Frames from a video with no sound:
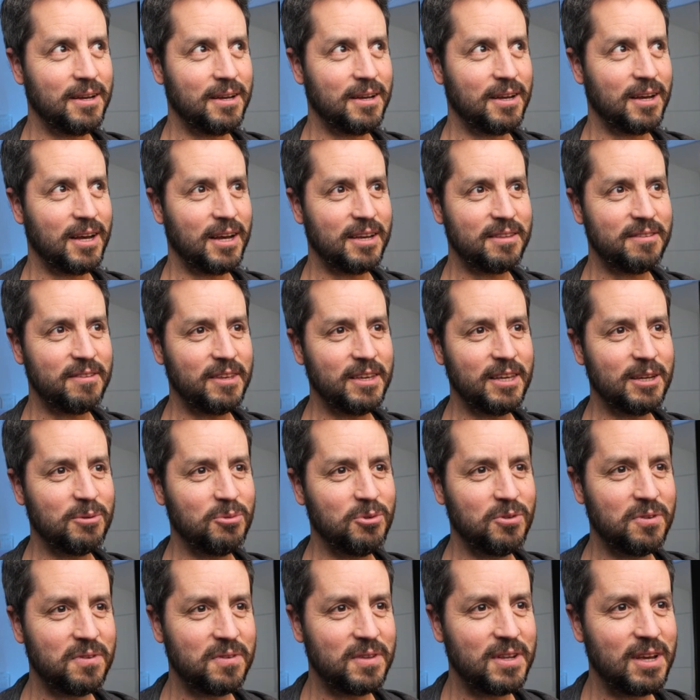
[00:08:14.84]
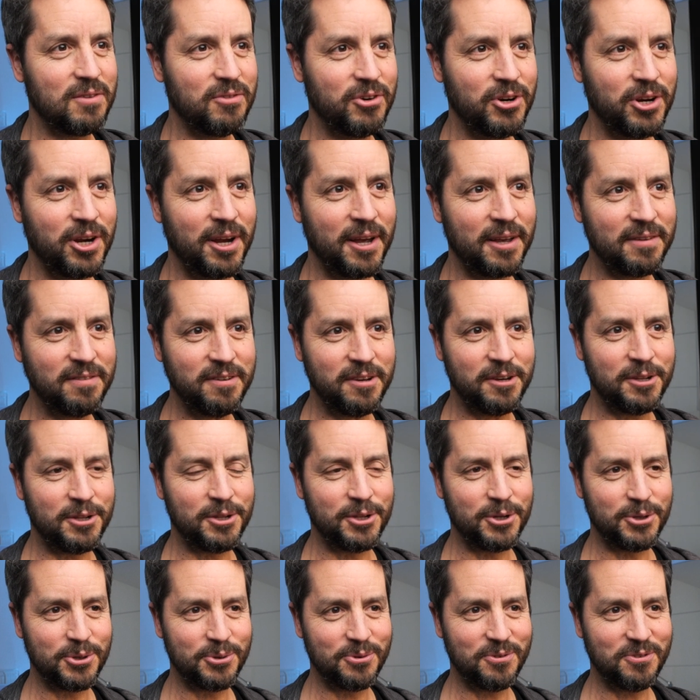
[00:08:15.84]
I think I was never as
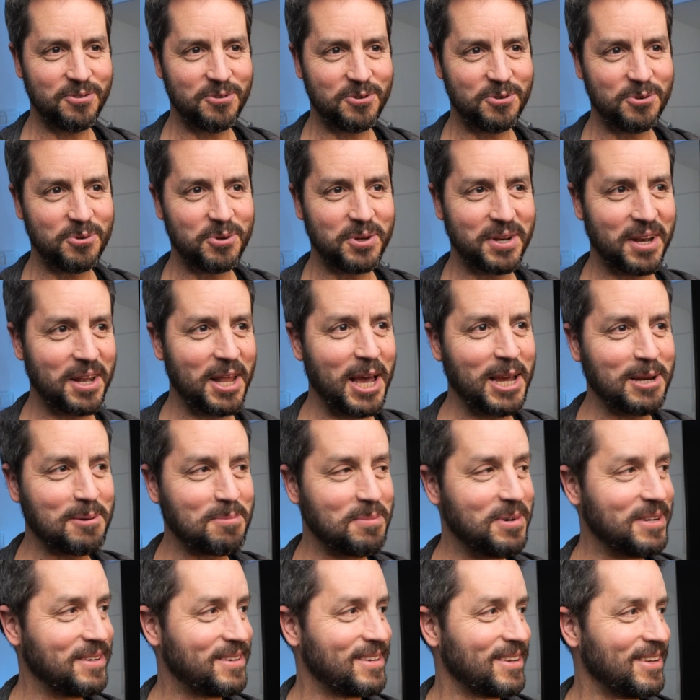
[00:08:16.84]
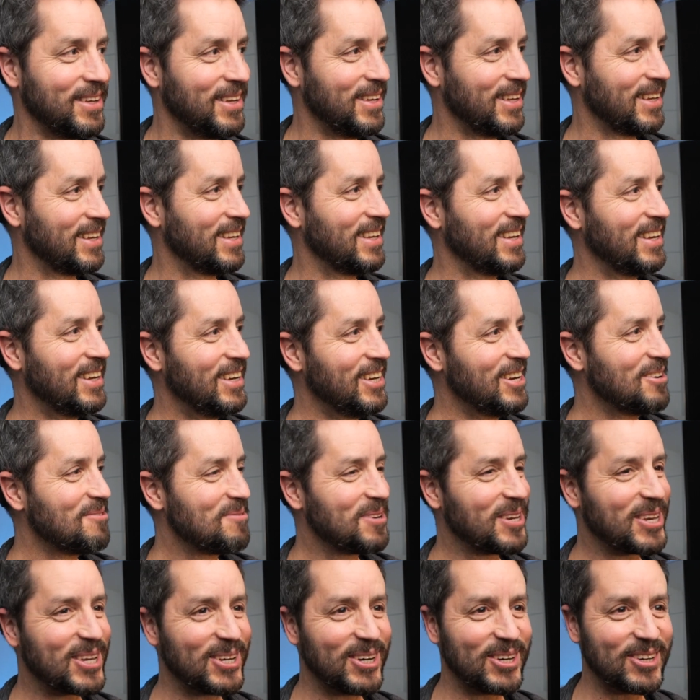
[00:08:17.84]
close to enlightenment
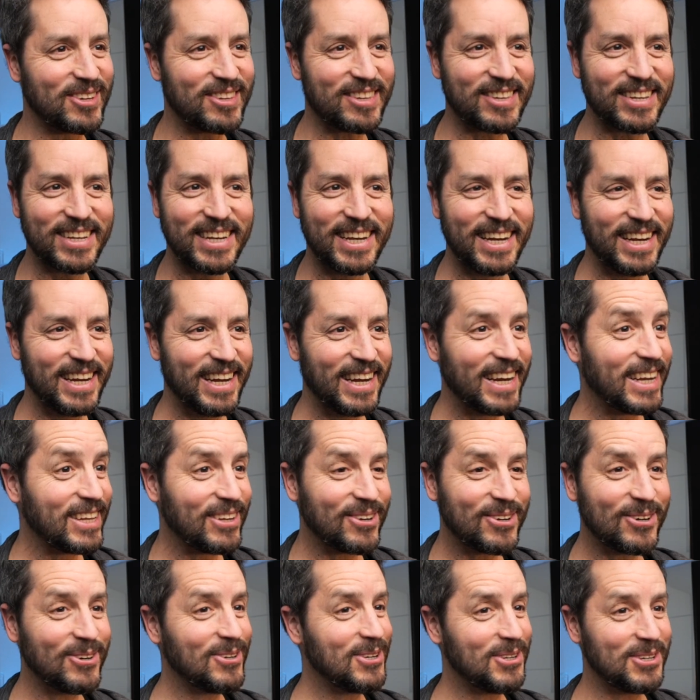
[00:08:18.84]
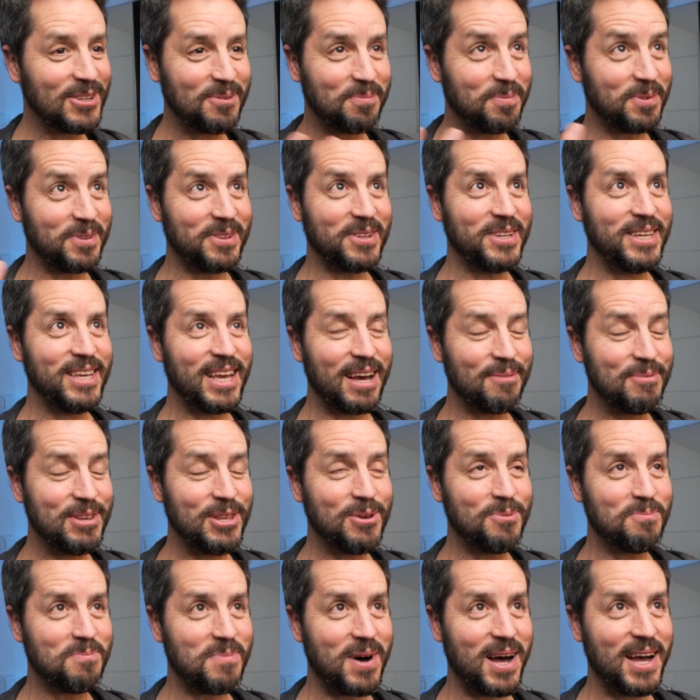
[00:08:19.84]
because you couldn't just believe. I mean, your
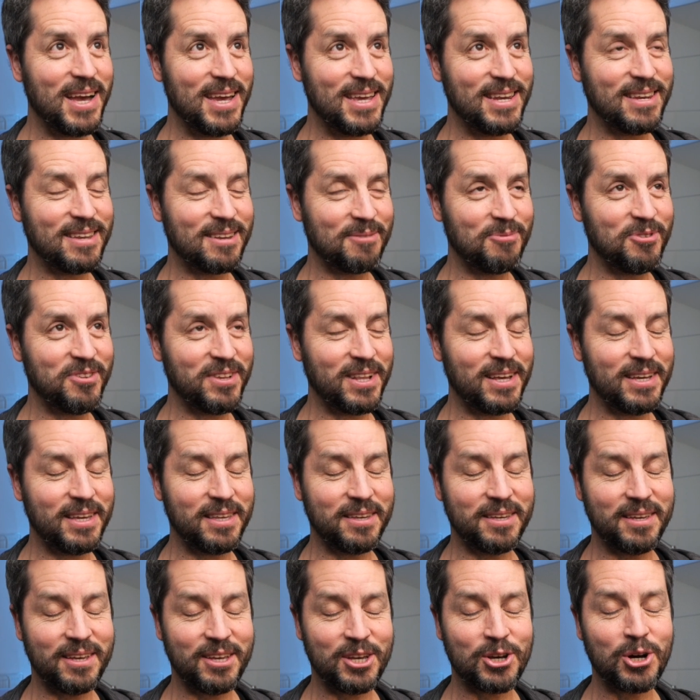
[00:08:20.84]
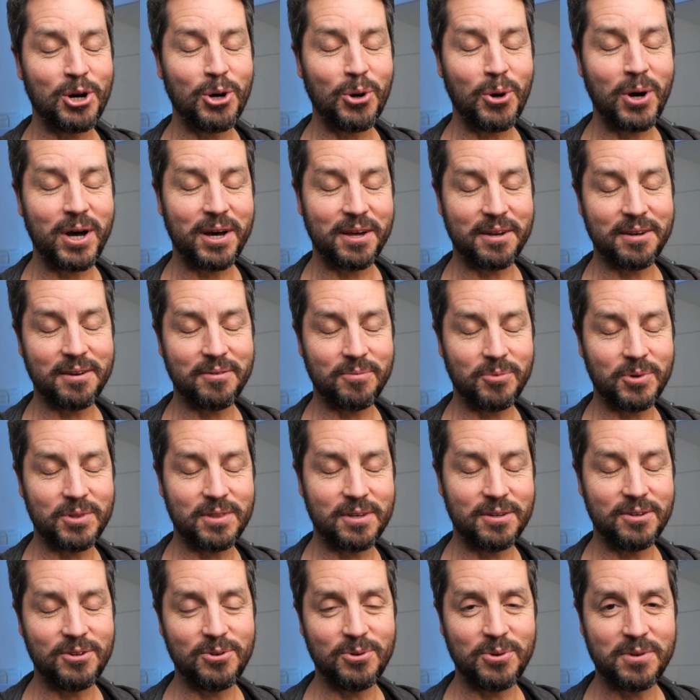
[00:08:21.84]
mind, it was like a koan, what they
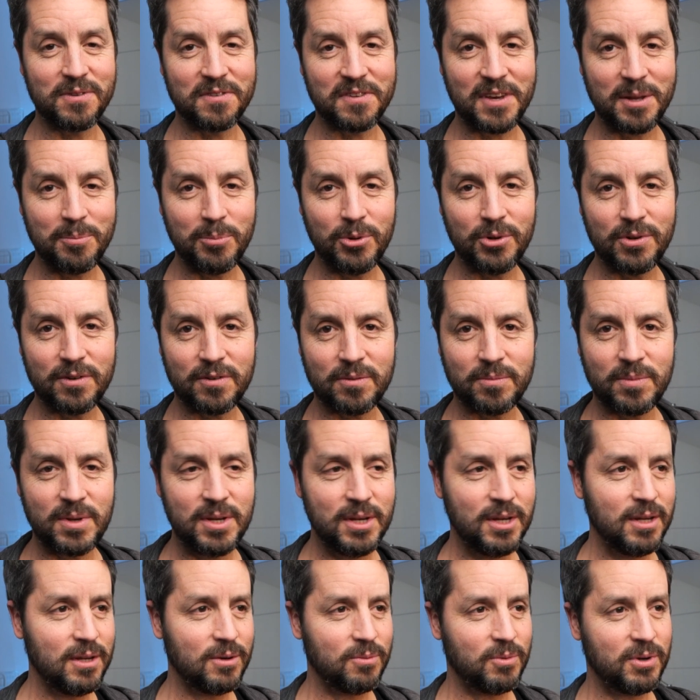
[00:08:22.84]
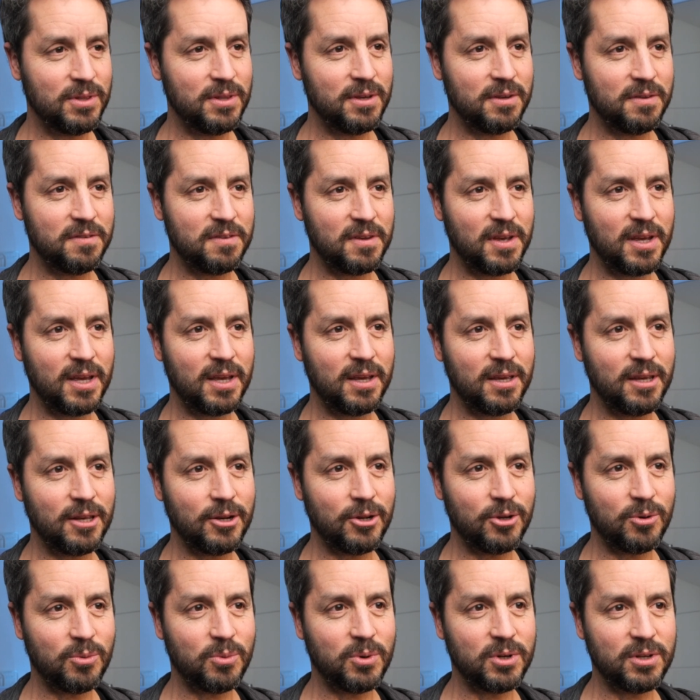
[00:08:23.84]
do in Zen Buddhism, when they say,
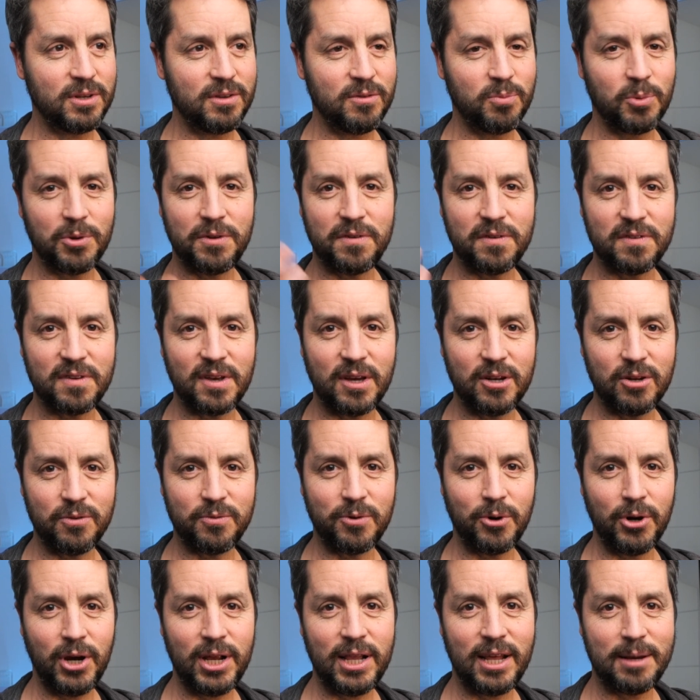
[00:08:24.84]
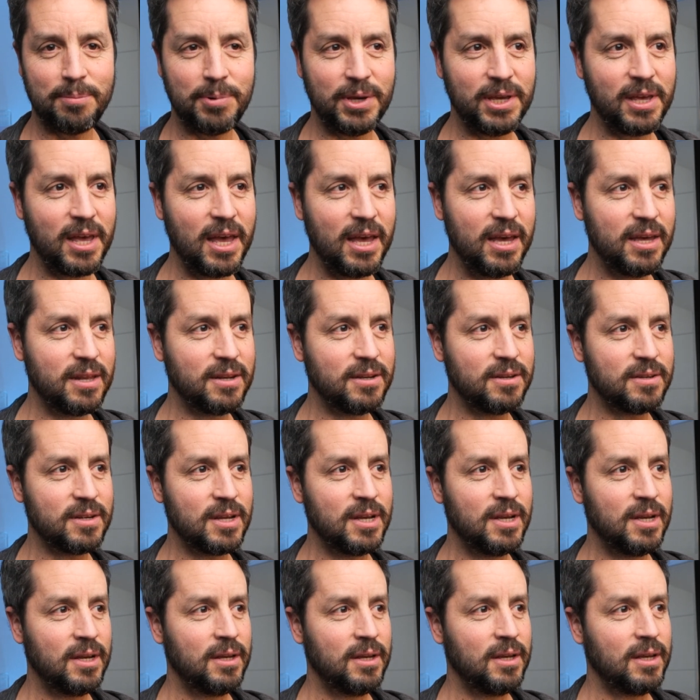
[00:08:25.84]
what's the sound of one clapping hand?
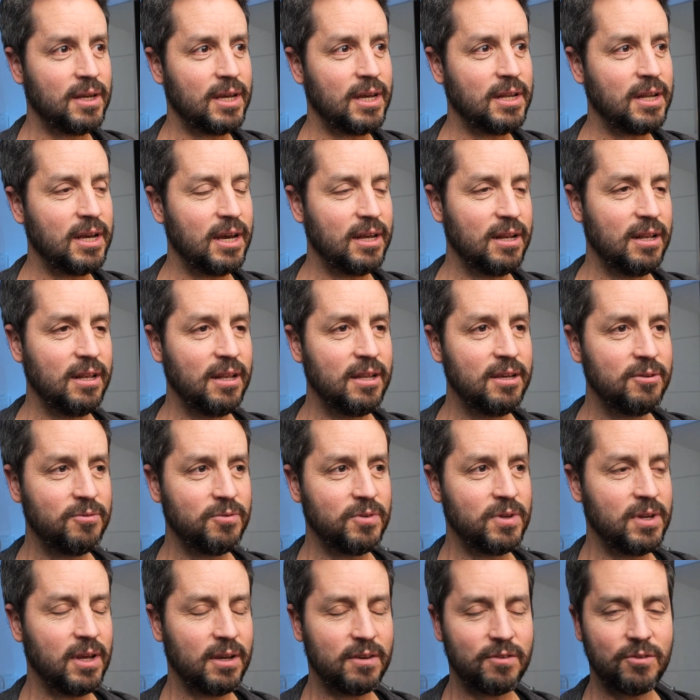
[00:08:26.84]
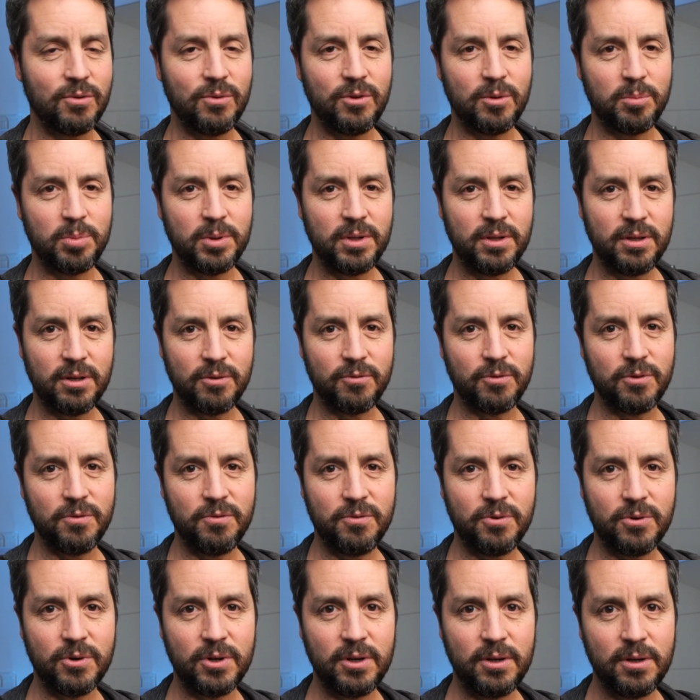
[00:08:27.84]
And I had lived next to the building for
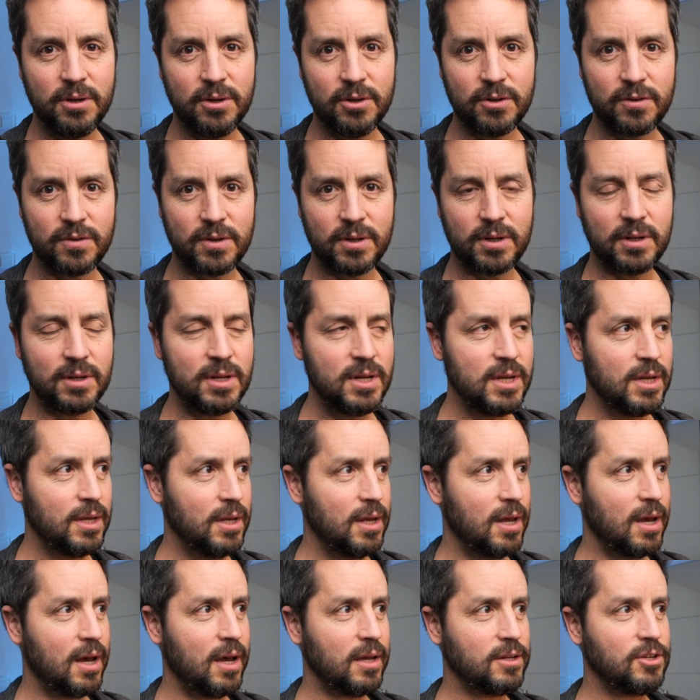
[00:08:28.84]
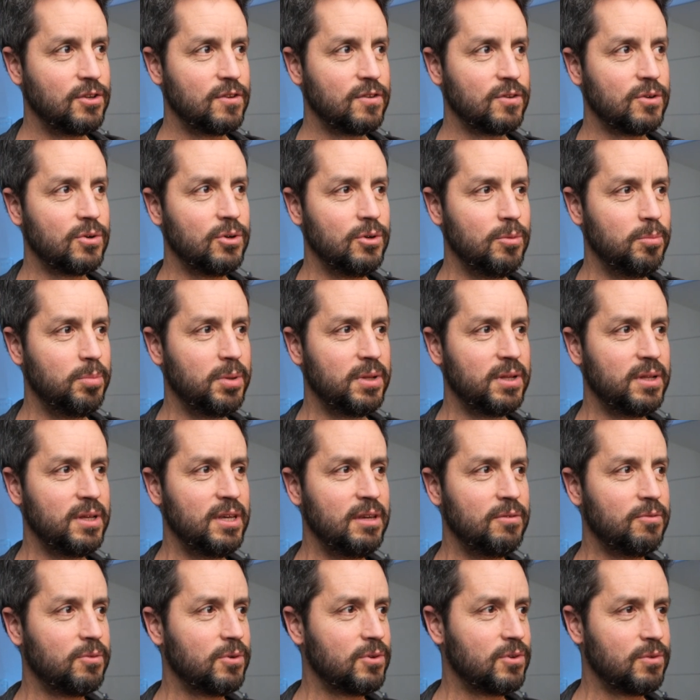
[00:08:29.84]
4 years and I just couldn't
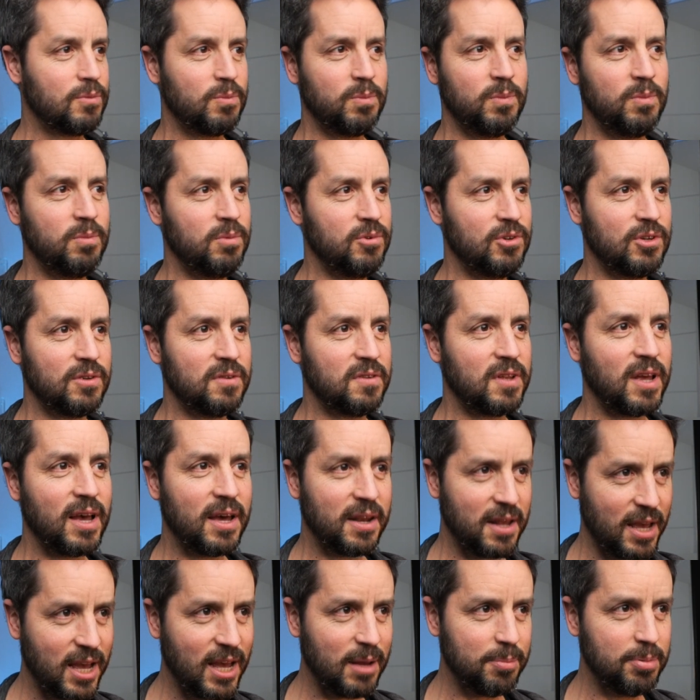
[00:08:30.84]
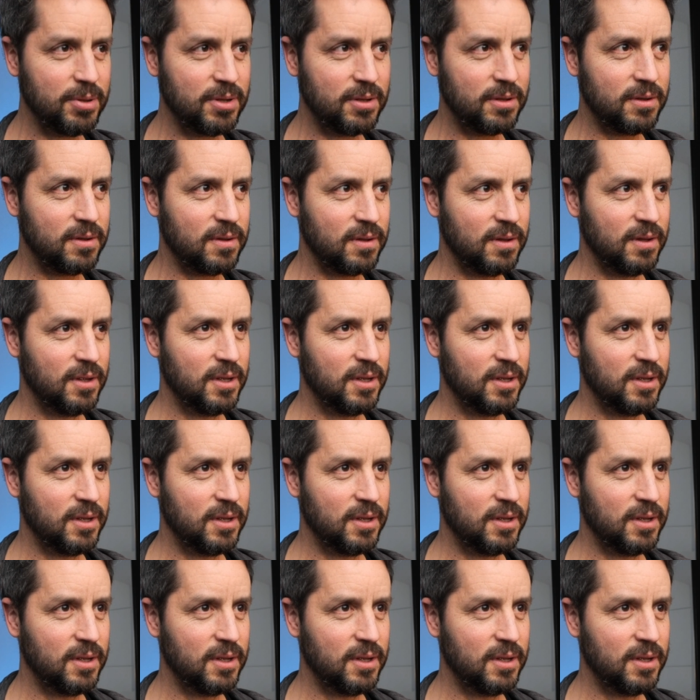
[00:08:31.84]
believe what just had happened.